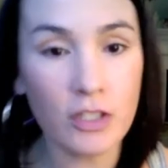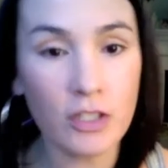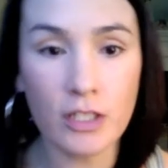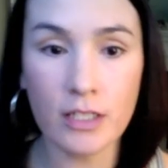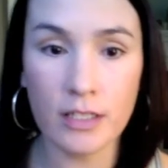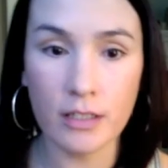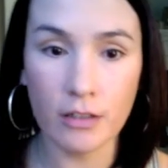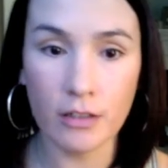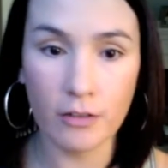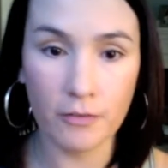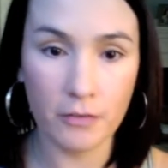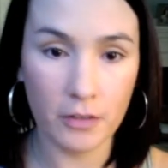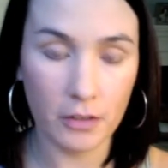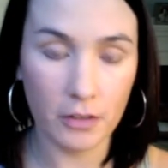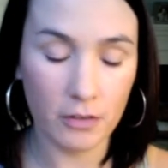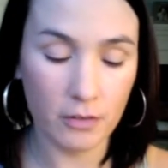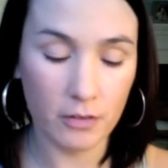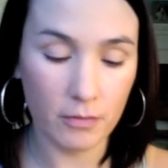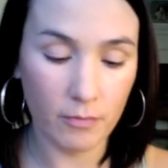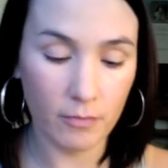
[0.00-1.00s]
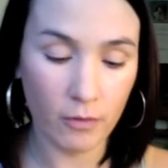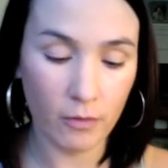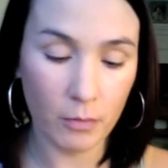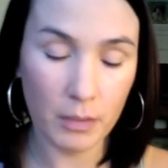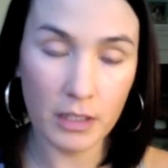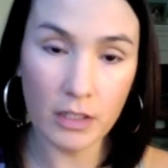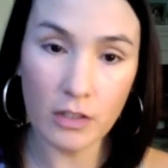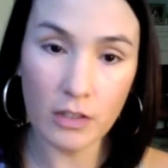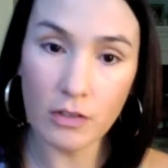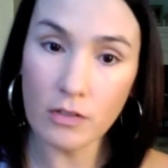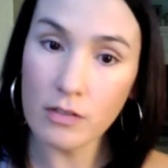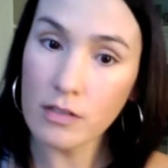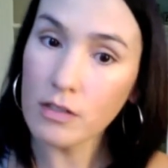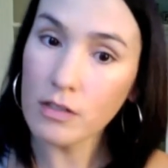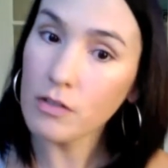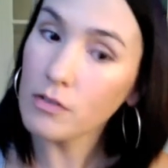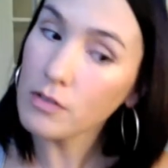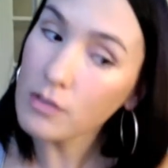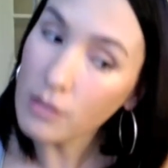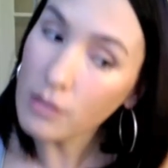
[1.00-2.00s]
easier for me to use
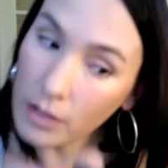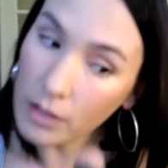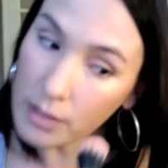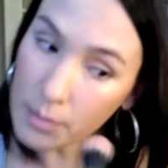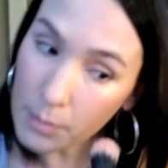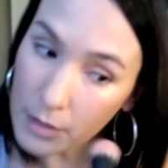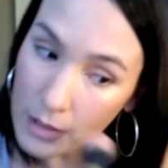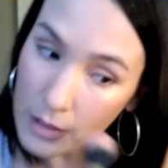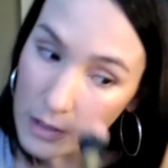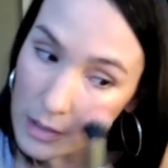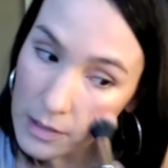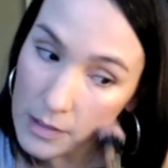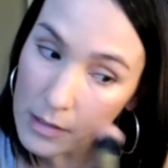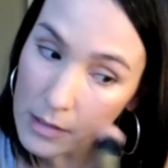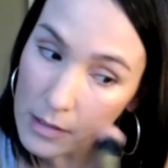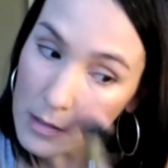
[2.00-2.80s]
those NARS blushes.